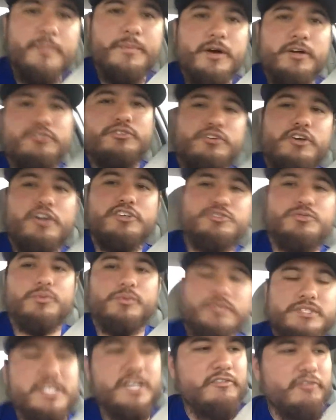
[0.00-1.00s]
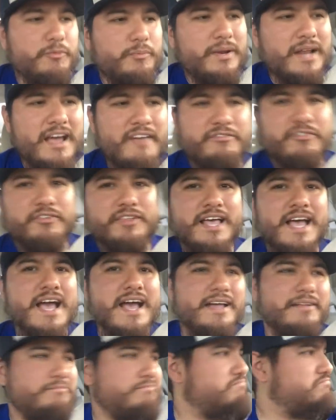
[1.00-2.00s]
up 100 yards to a receiver. But after
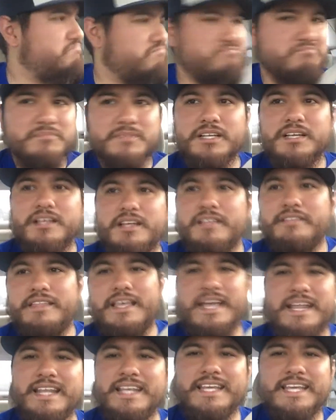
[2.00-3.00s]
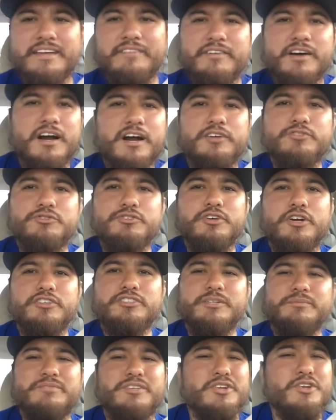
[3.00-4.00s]
that, they didn't give 100
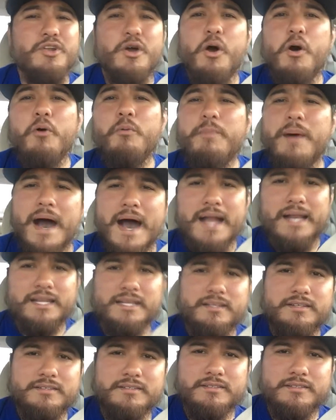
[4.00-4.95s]
yards up to nobody.